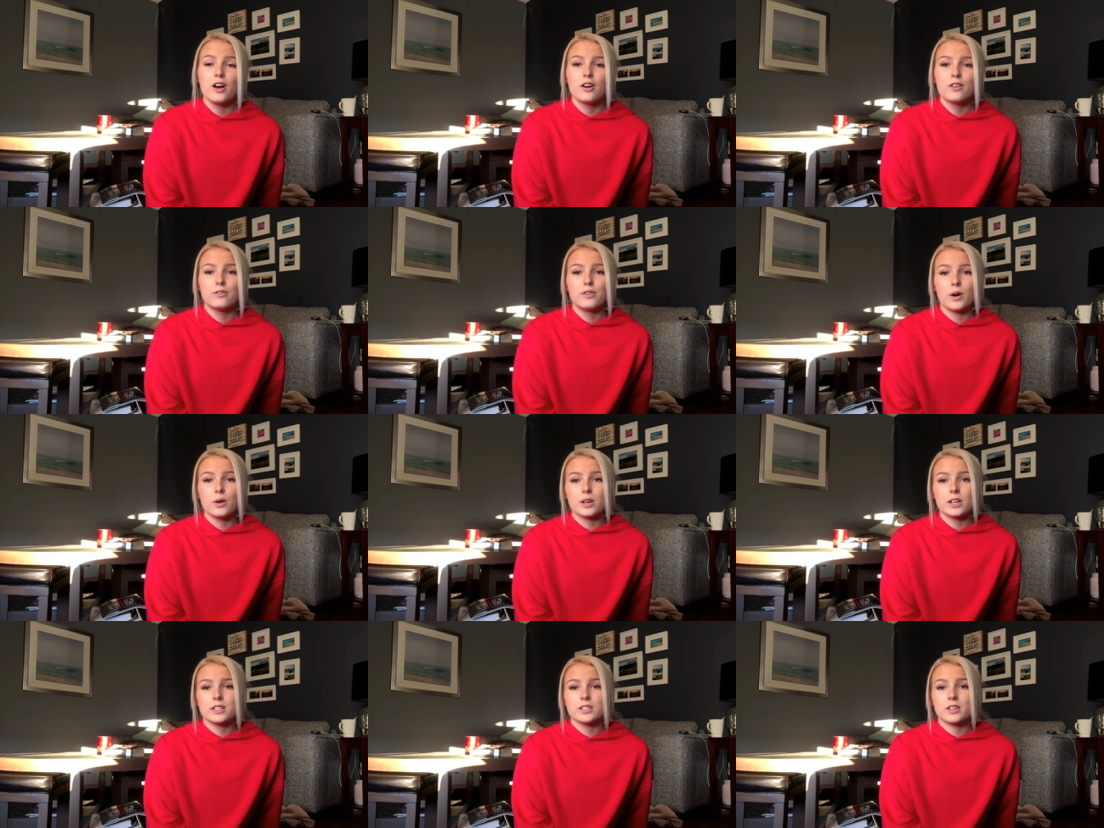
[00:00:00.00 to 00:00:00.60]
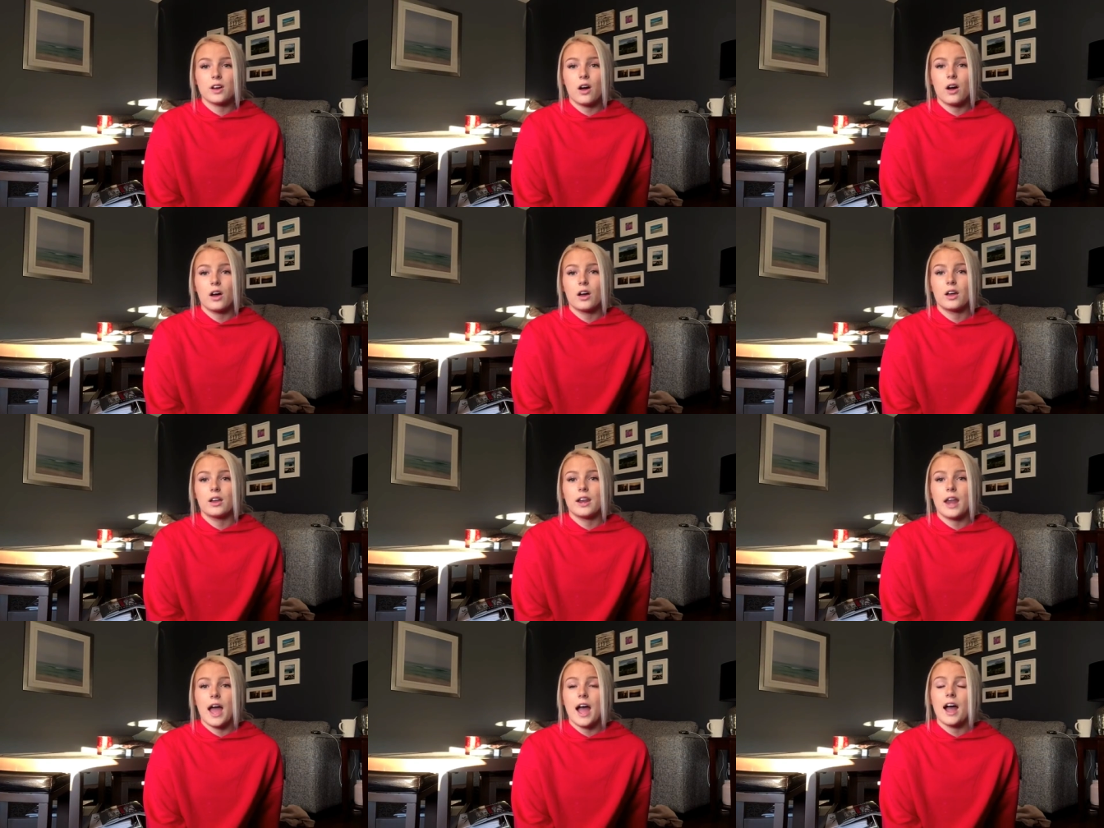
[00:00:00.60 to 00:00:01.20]
Focus
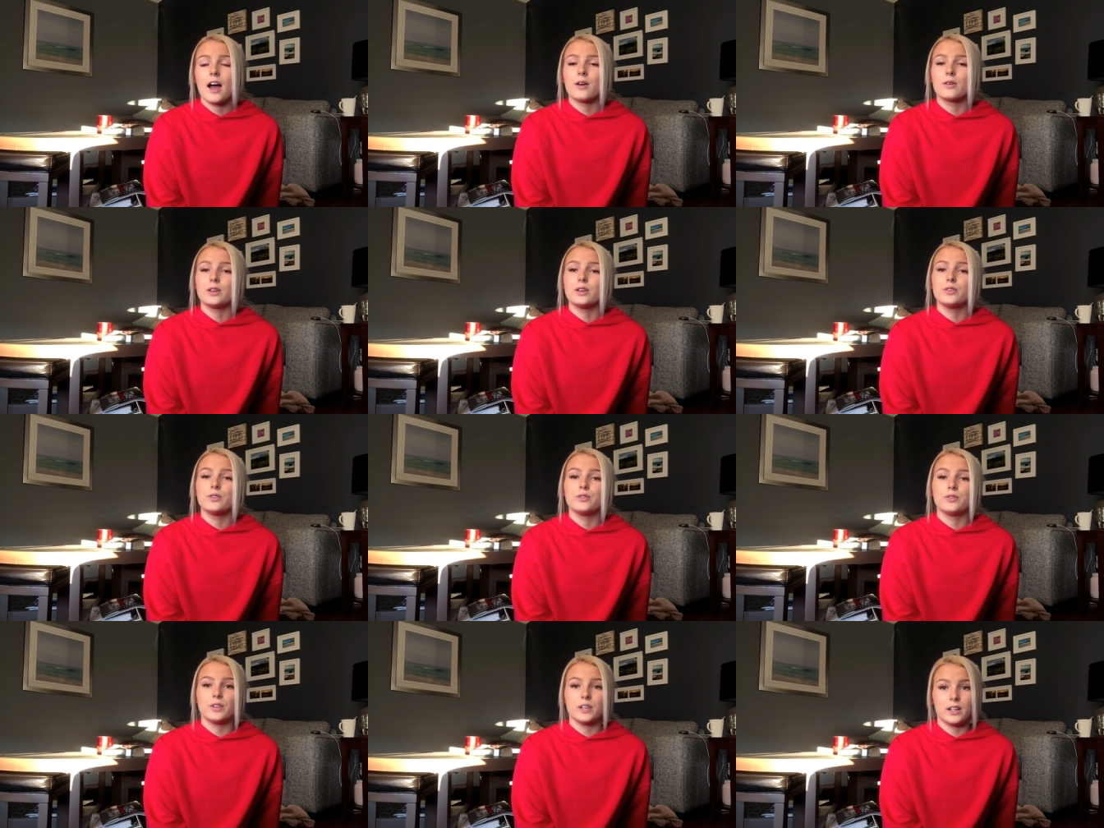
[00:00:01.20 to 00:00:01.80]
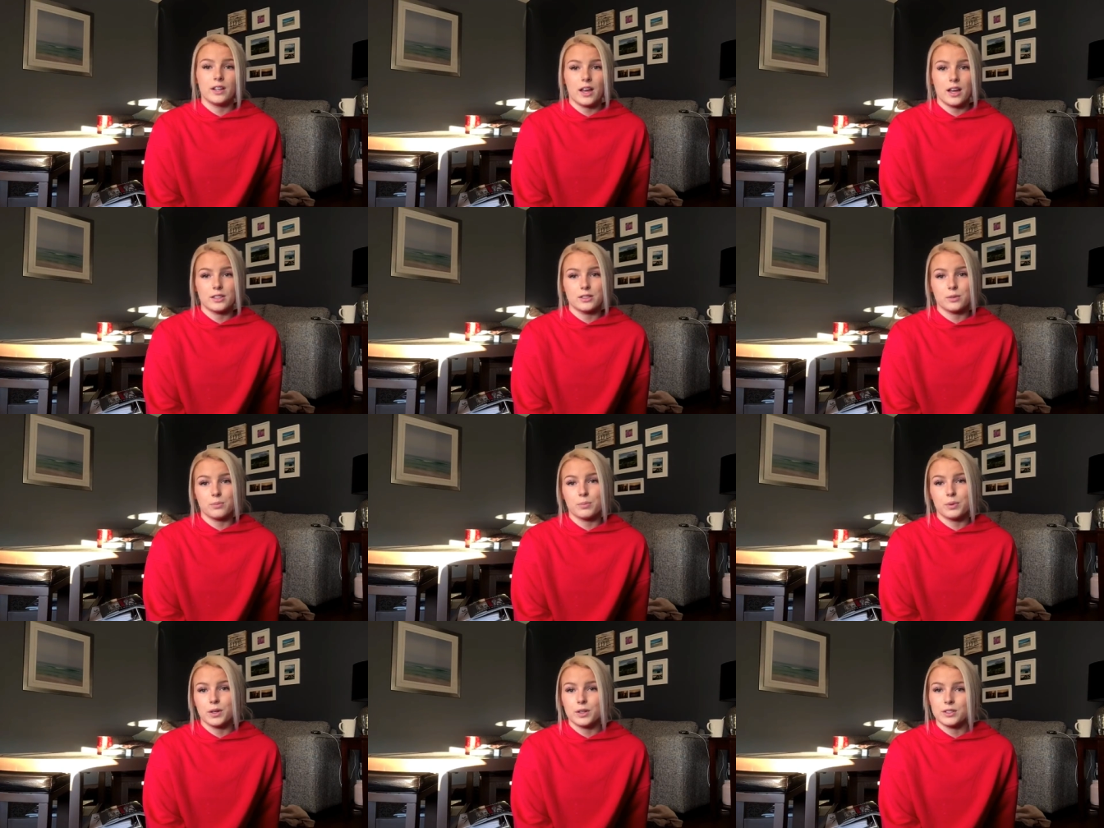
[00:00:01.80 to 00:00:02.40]
on how you feel as a
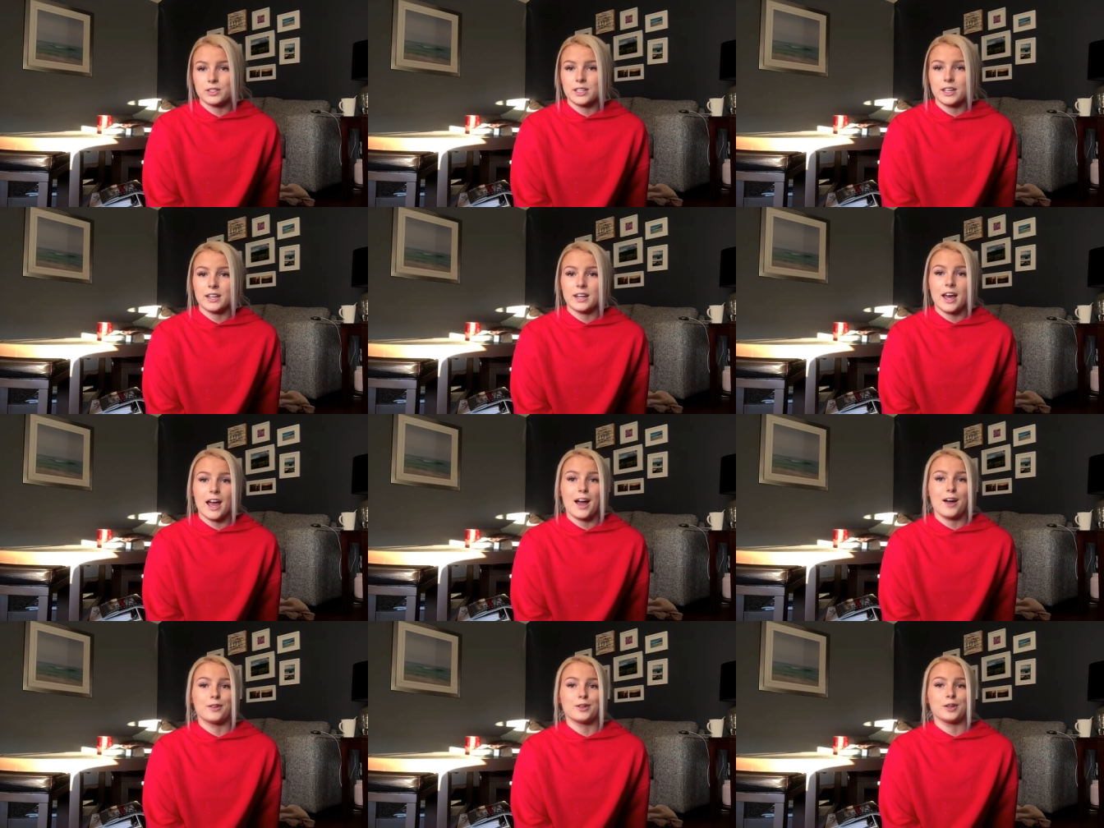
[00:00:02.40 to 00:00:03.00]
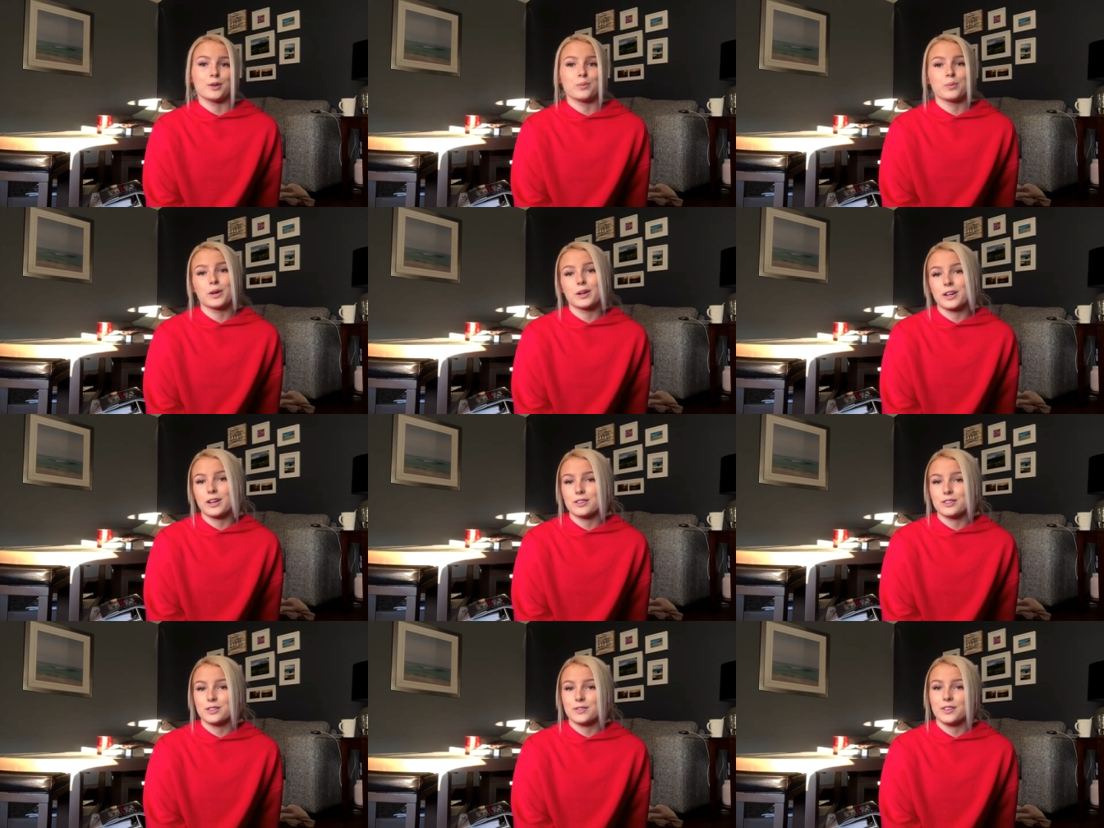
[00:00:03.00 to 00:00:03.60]
person, how your
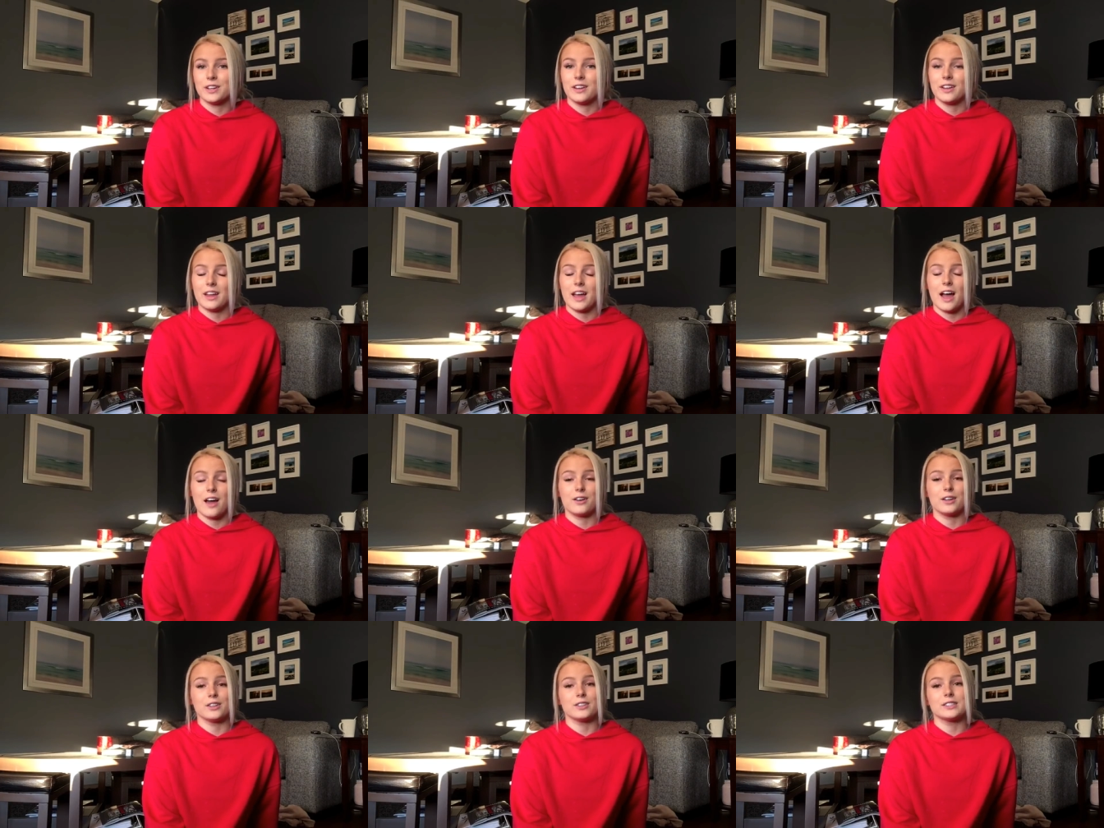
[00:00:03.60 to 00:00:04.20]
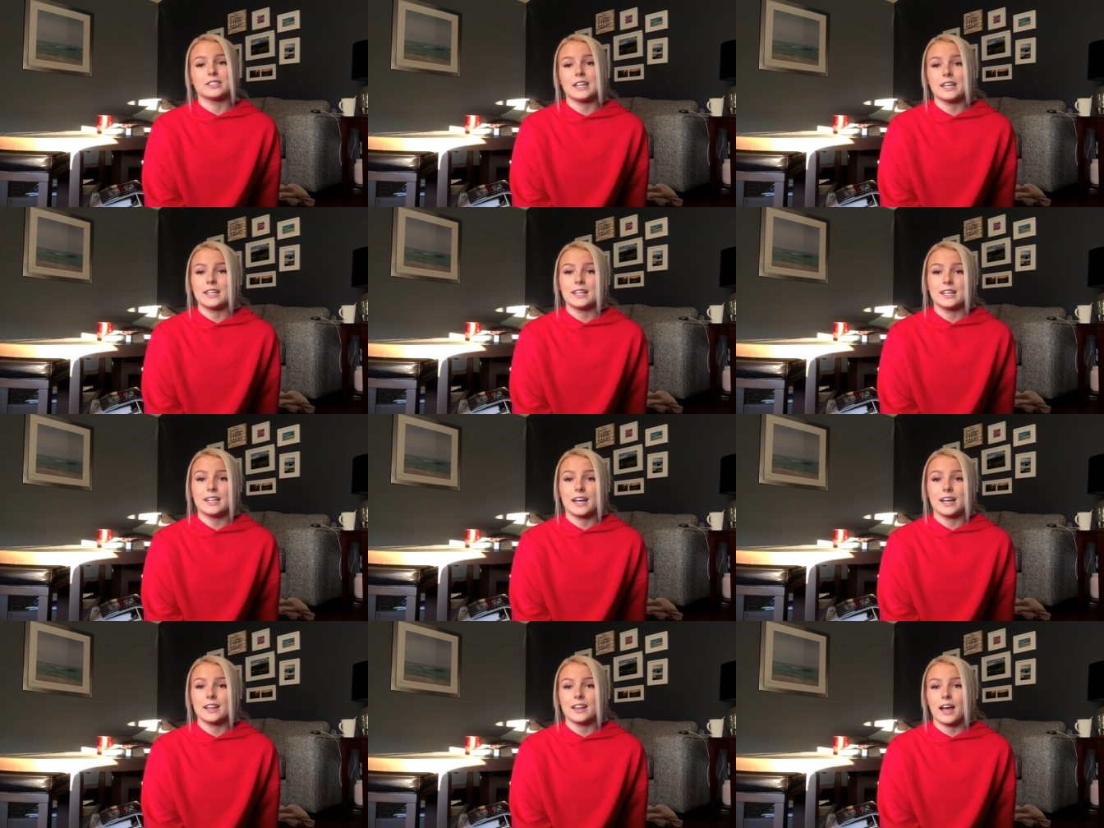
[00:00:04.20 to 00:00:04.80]
workouts feel, how your
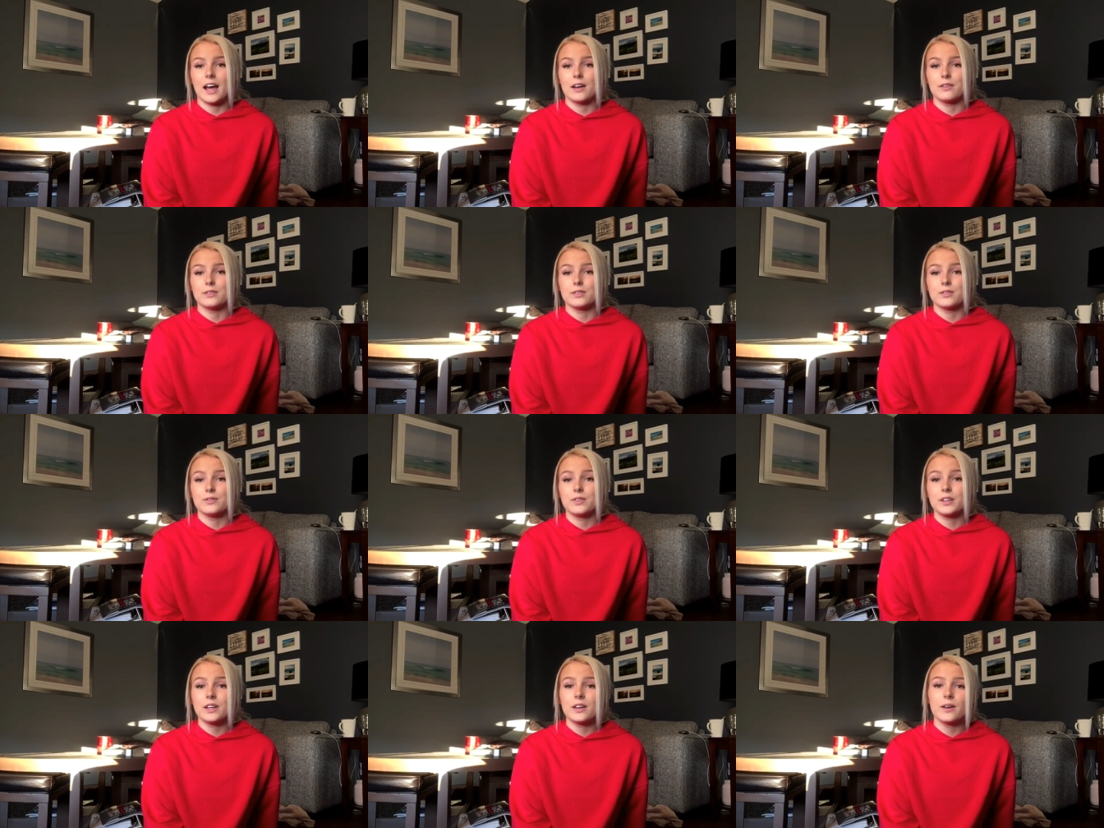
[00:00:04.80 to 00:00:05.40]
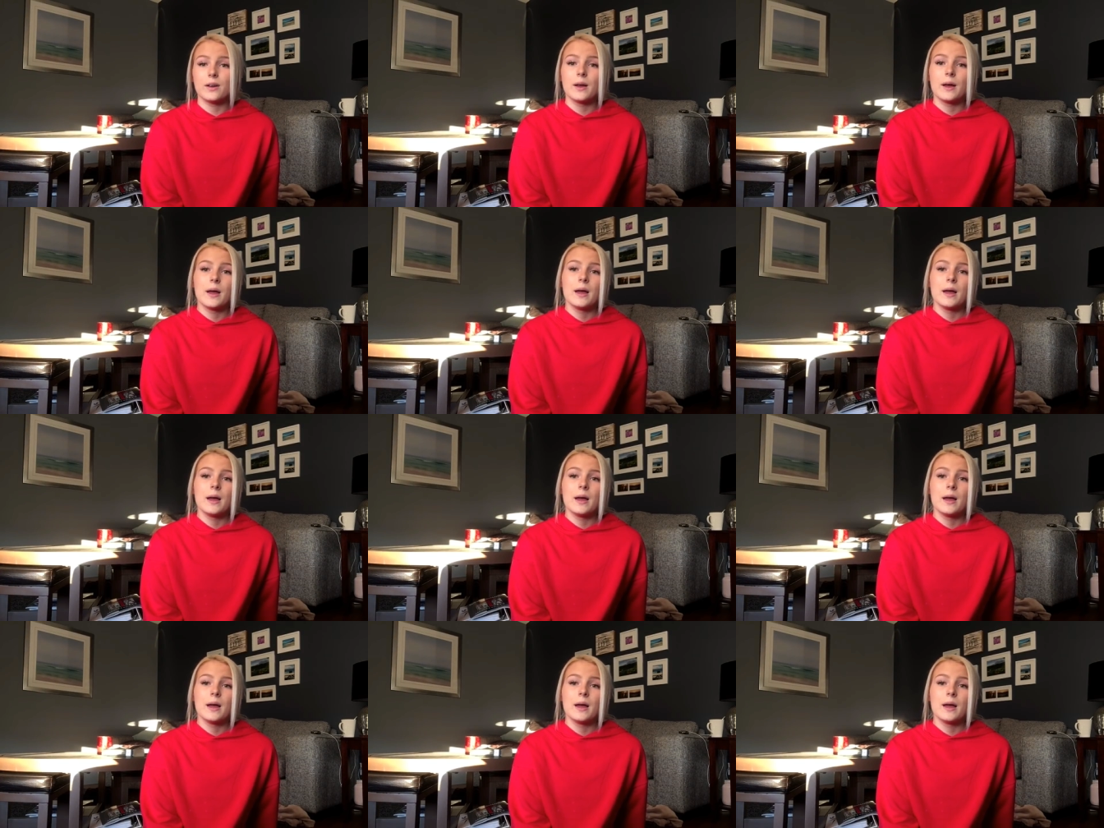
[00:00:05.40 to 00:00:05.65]
day-to-day lives feel.